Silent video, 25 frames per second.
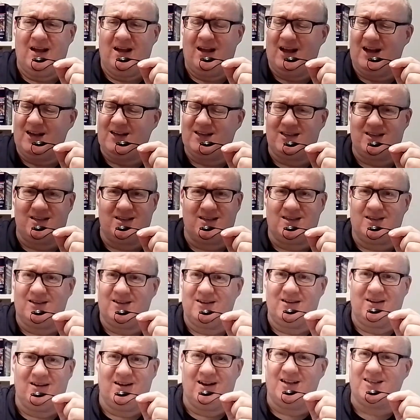That's
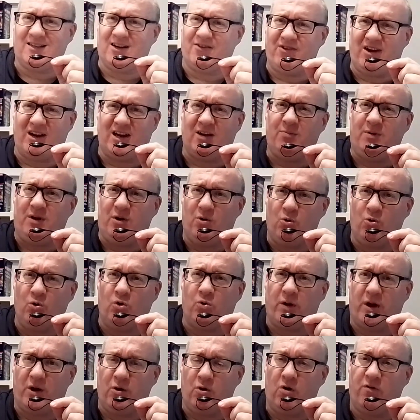a record we hold
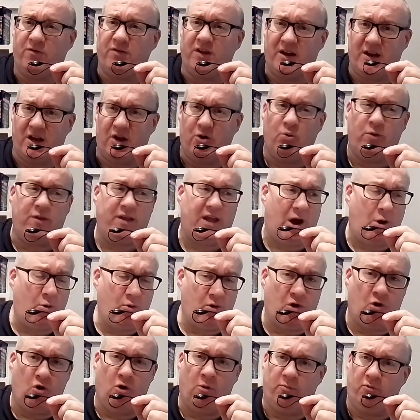quite often. And you know what the
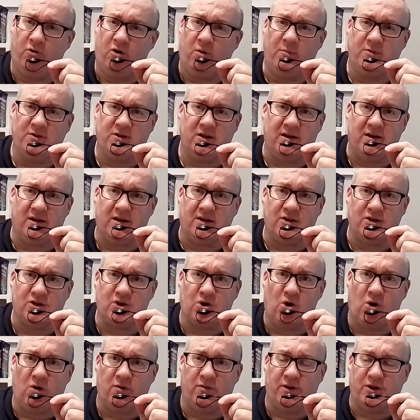alcohol problems are like in
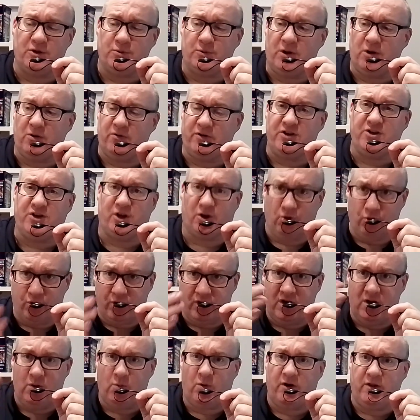Scotland as well, because you're
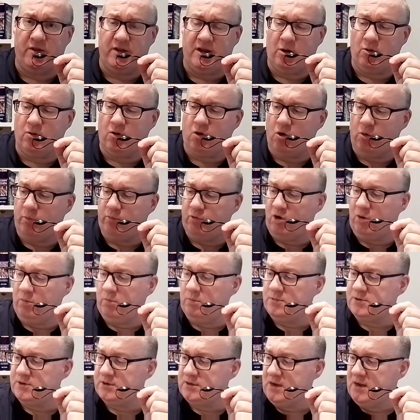looking at one of the alcohol
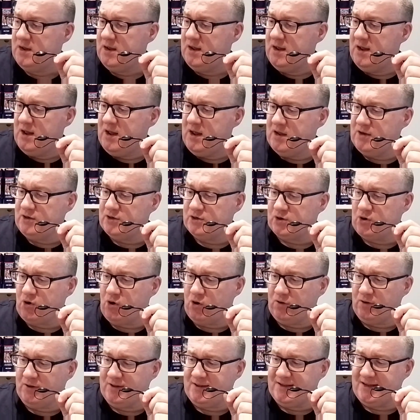problems in
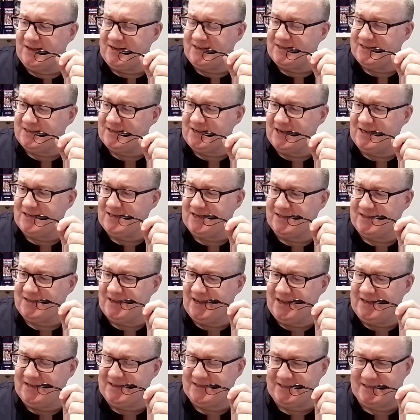Scotland. It's and
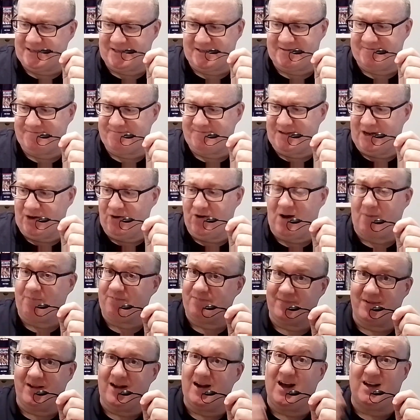
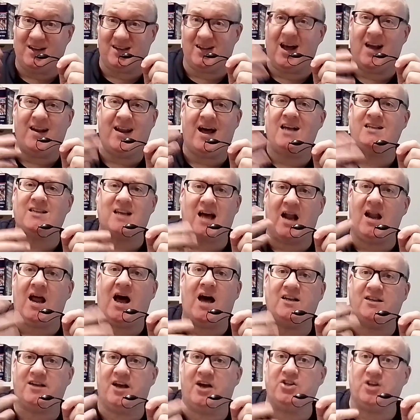
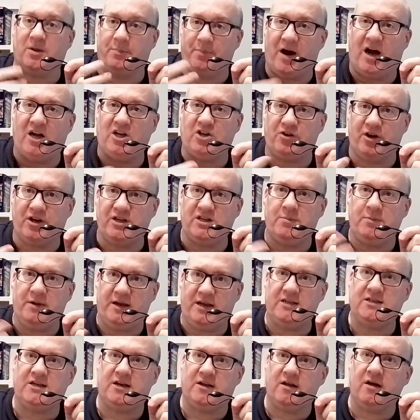that's actually patronising of me
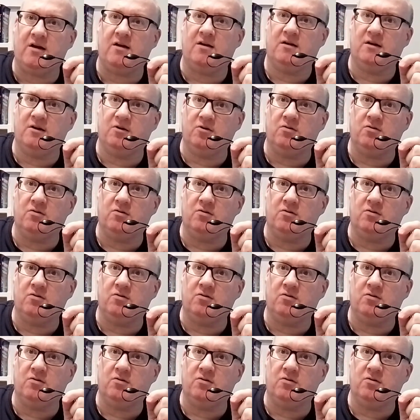to say that.